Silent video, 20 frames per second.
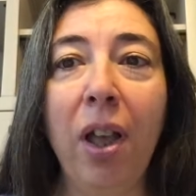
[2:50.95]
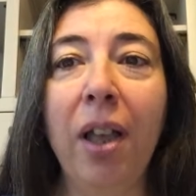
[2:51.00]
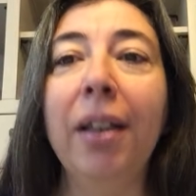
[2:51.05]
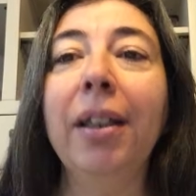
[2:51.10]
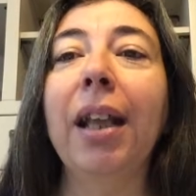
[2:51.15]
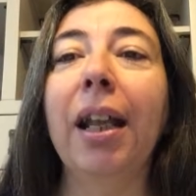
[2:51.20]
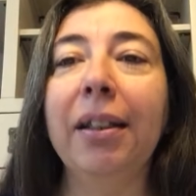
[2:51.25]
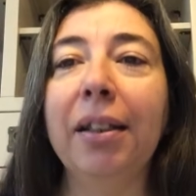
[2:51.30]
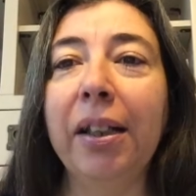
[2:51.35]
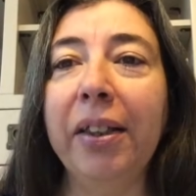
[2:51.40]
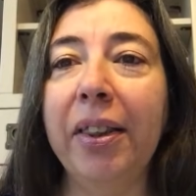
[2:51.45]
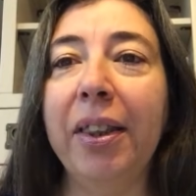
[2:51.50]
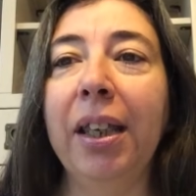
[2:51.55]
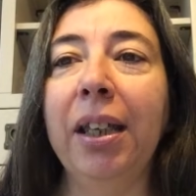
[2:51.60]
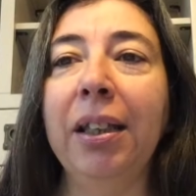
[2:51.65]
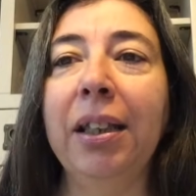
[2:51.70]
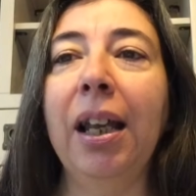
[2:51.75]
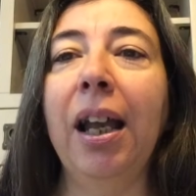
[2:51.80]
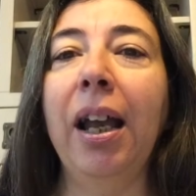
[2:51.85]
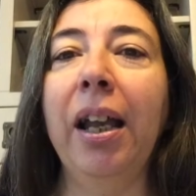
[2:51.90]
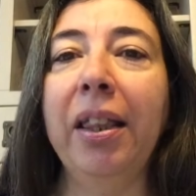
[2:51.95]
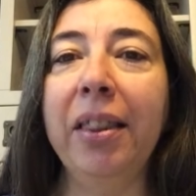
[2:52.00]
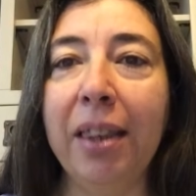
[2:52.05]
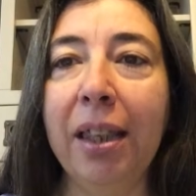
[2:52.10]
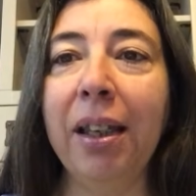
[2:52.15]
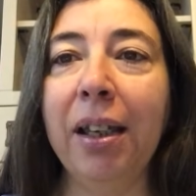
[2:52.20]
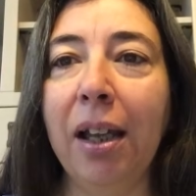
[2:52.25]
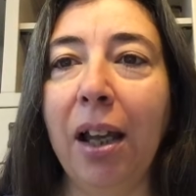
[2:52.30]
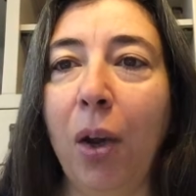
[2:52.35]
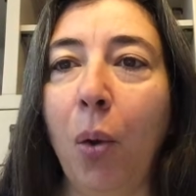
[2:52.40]
than the thing that I
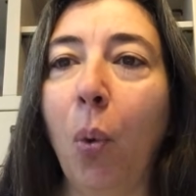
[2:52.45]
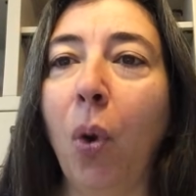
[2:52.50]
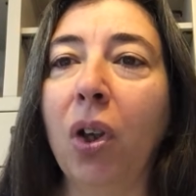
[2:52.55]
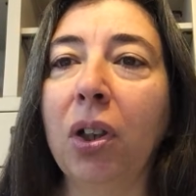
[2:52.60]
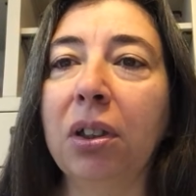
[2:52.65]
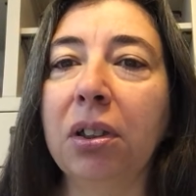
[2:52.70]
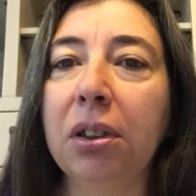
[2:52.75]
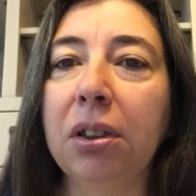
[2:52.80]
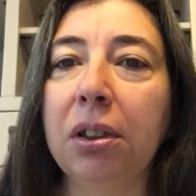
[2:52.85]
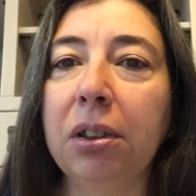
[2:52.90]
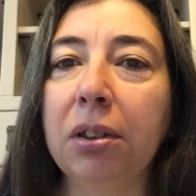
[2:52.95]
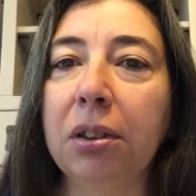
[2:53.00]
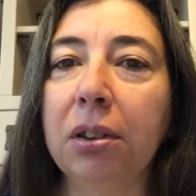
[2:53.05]
think I want.